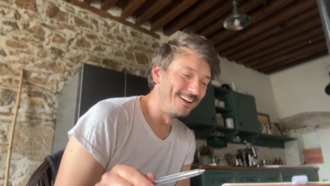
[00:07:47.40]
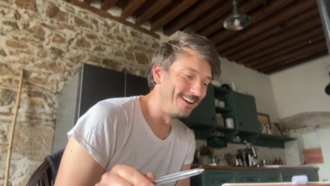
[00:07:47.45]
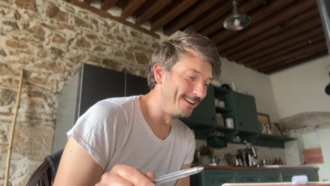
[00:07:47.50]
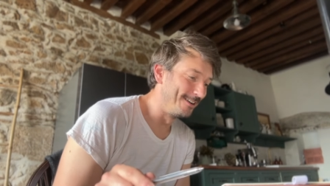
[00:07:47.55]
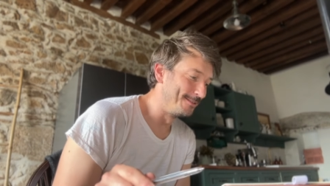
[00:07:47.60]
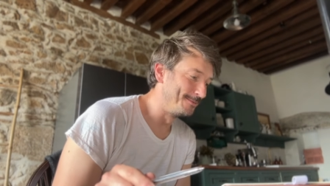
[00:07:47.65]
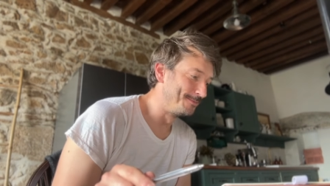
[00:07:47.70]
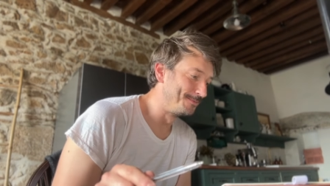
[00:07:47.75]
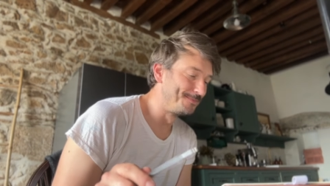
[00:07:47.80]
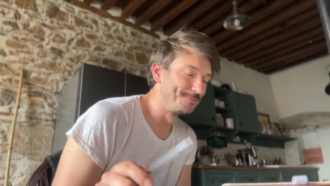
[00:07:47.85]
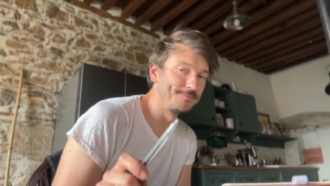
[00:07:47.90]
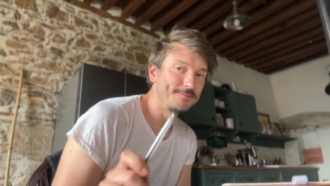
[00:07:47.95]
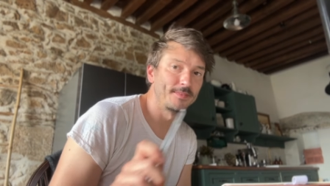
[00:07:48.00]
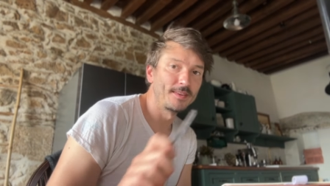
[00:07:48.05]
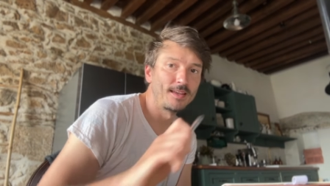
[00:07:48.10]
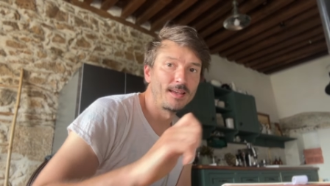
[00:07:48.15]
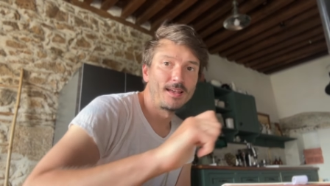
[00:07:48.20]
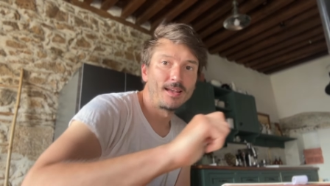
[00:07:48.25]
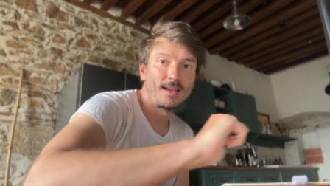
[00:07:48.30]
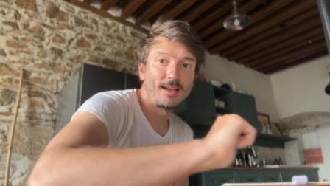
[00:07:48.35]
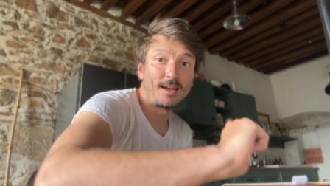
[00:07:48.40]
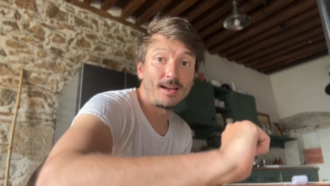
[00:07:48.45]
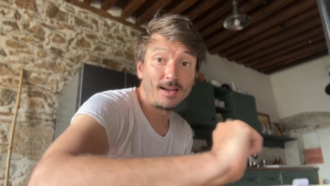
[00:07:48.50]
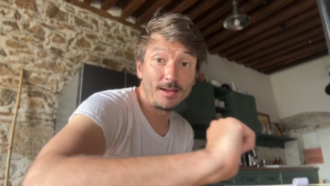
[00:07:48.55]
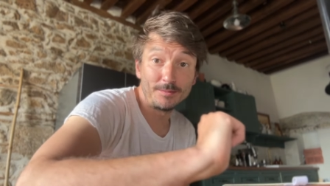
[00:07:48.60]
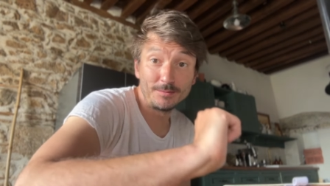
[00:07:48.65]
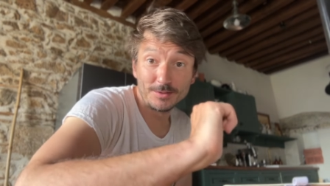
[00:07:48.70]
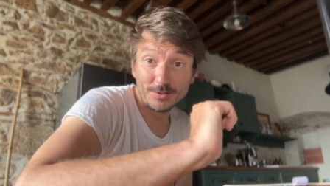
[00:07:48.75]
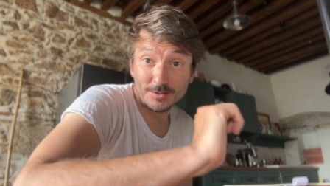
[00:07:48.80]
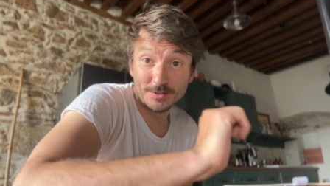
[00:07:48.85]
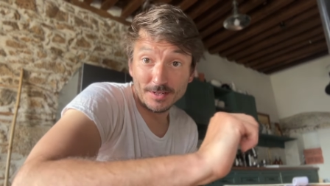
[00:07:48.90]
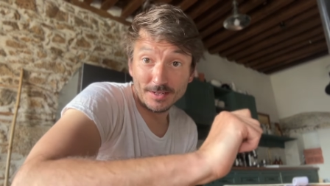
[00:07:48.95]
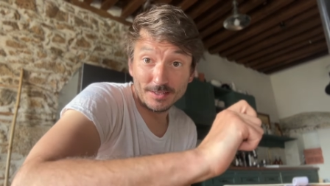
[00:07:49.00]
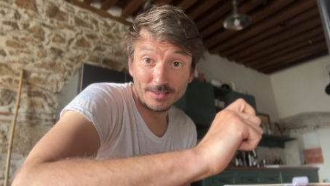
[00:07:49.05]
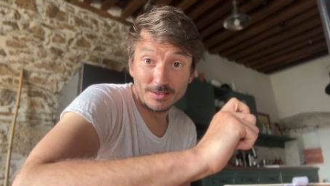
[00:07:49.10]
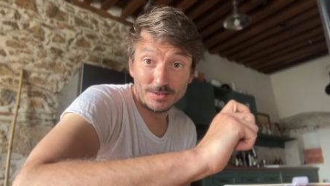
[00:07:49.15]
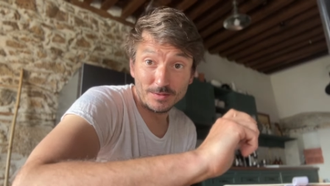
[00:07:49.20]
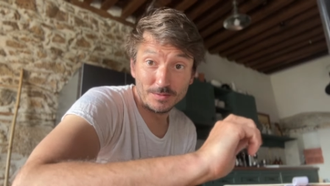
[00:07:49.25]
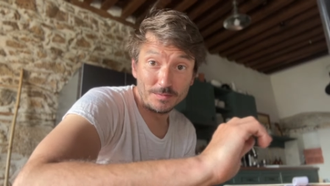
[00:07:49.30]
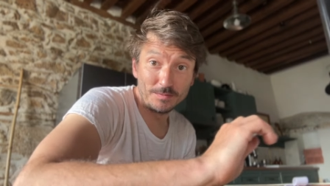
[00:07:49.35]
um, I'm trying
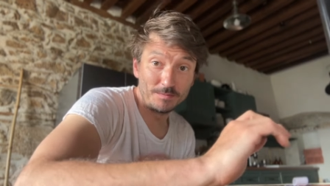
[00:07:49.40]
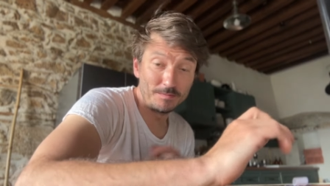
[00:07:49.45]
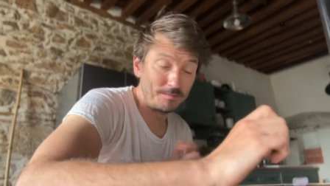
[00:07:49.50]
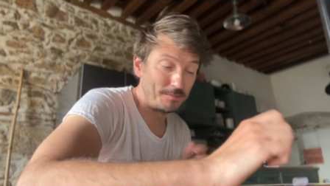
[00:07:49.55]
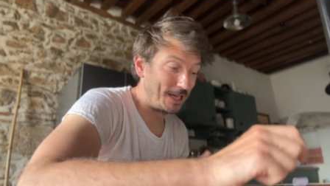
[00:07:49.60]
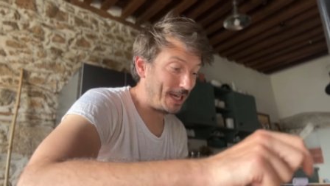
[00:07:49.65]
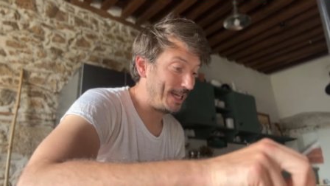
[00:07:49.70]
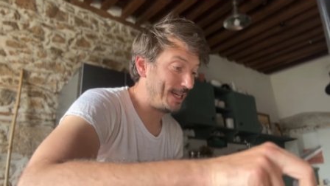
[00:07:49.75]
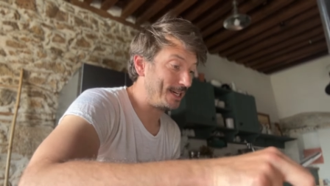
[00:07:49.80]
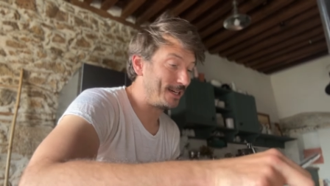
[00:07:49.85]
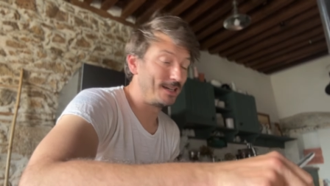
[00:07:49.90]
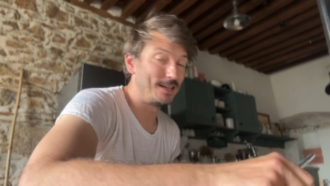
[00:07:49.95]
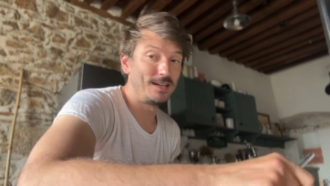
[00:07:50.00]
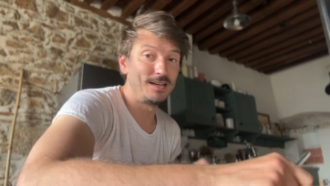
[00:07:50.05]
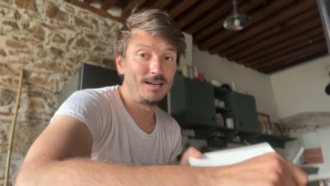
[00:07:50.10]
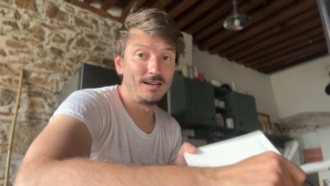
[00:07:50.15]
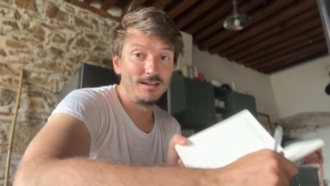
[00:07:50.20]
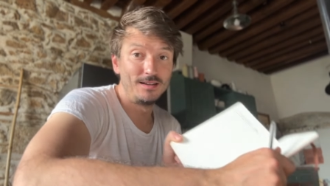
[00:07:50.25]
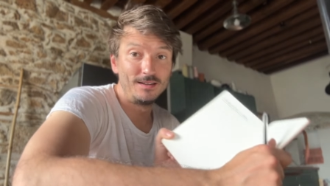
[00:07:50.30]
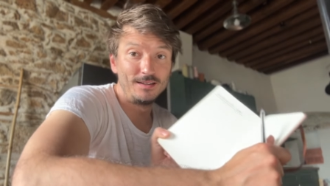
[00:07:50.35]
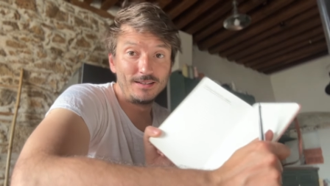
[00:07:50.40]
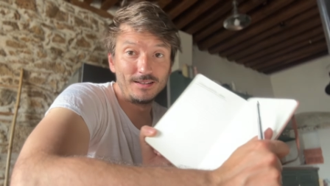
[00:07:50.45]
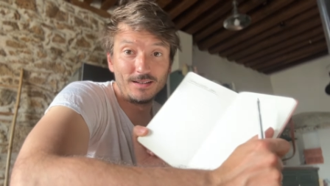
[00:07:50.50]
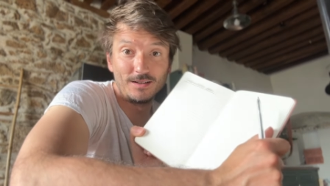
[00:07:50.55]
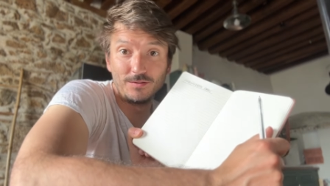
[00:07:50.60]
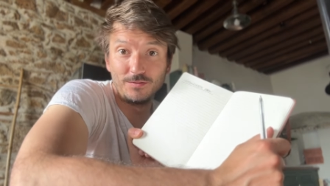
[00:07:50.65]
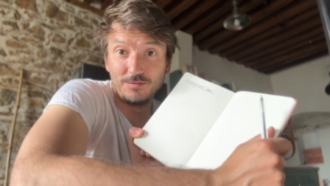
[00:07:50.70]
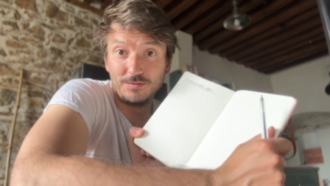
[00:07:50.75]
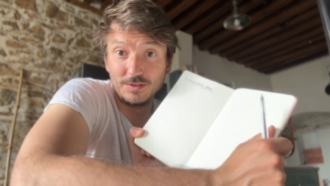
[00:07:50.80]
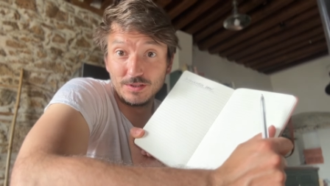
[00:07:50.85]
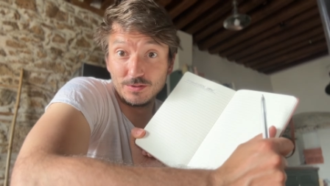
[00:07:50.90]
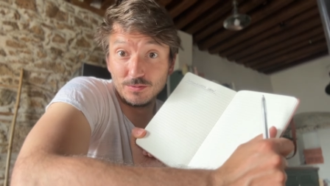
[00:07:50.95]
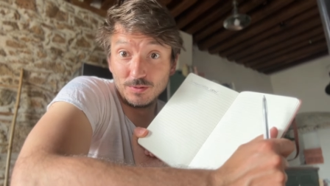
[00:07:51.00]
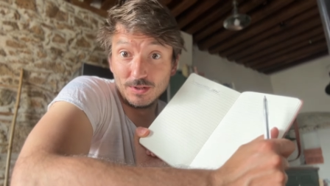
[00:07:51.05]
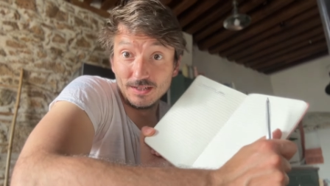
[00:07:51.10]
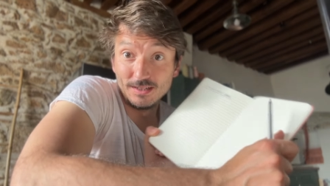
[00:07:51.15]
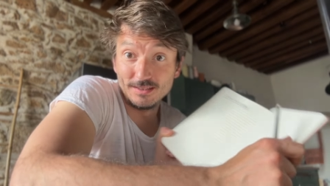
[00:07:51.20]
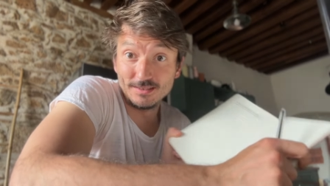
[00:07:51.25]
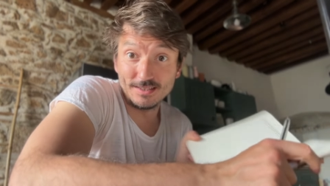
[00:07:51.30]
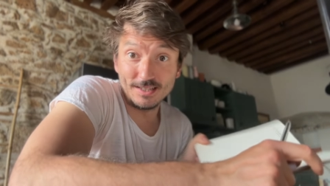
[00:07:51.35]
to make a little
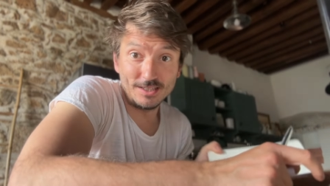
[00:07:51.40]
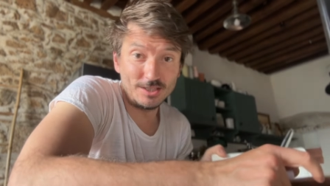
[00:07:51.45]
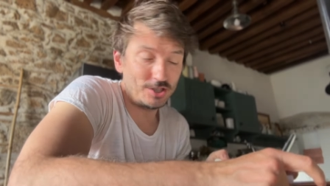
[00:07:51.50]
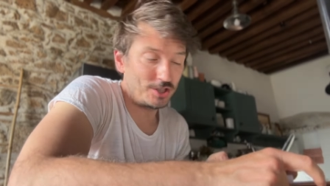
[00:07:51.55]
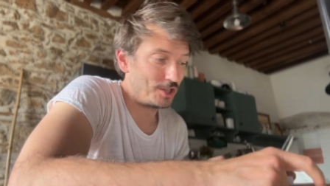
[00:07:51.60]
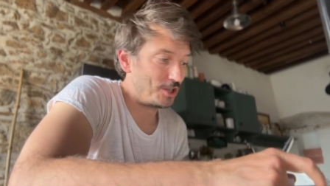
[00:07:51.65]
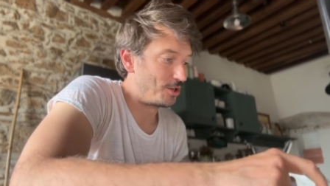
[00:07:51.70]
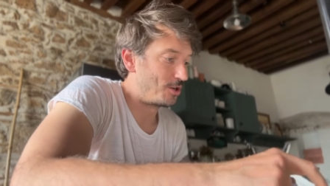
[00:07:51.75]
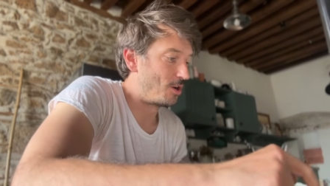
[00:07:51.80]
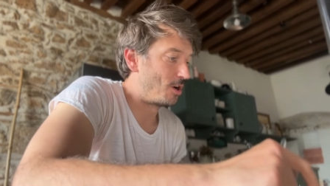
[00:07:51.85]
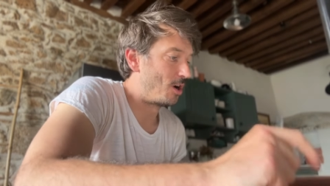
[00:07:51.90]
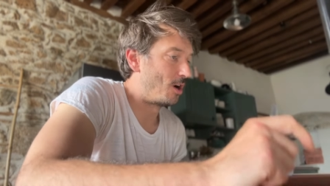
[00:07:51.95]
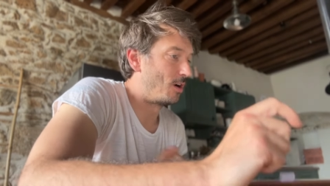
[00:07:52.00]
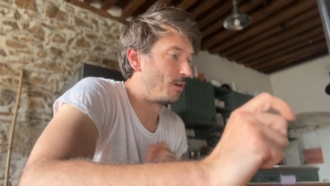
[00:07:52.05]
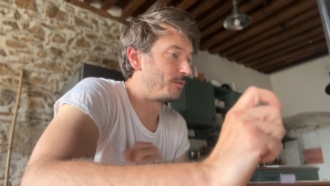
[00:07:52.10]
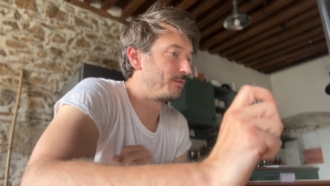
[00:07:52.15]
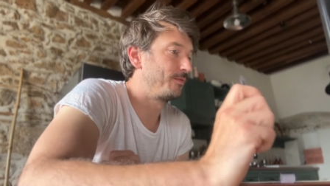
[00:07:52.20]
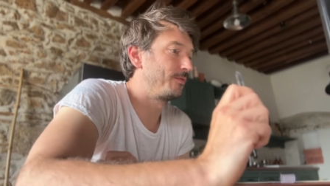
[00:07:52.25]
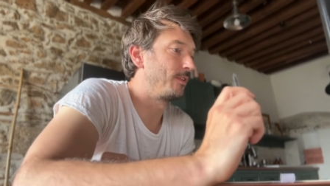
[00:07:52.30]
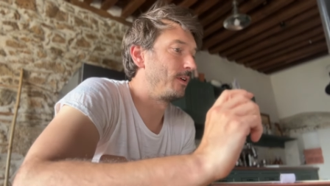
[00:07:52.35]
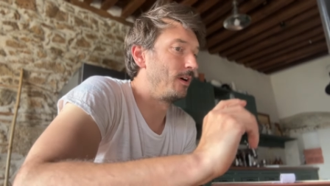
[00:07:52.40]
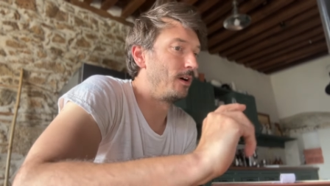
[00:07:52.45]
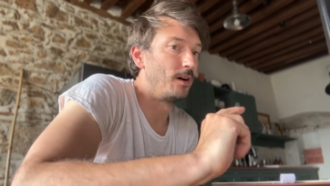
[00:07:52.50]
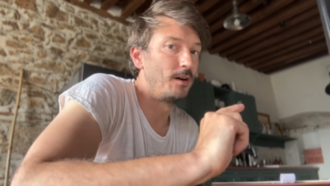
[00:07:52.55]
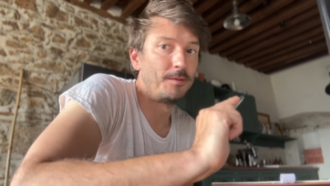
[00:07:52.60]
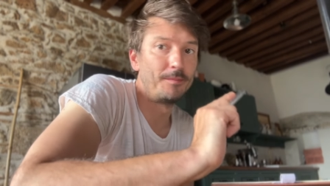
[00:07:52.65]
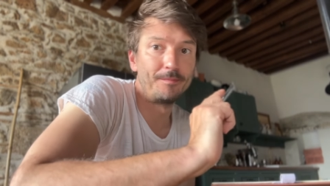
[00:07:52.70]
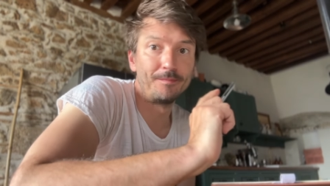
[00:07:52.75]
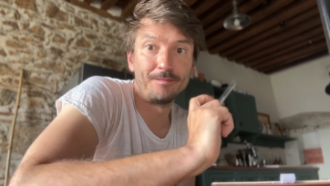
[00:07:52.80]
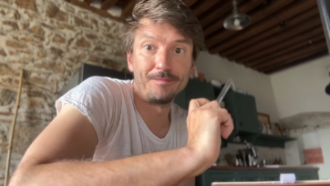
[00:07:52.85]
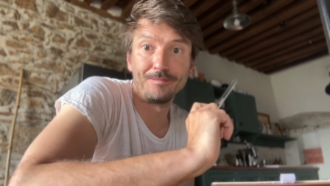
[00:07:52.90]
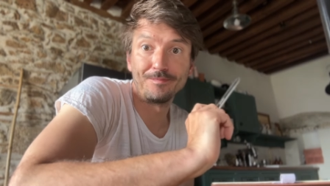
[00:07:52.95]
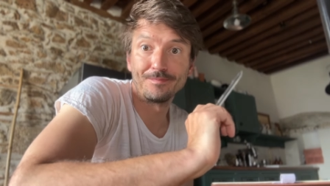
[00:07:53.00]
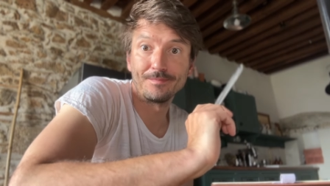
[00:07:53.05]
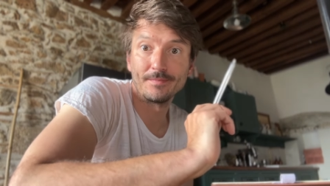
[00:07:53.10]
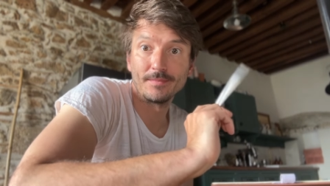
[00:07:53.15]
visualization of um,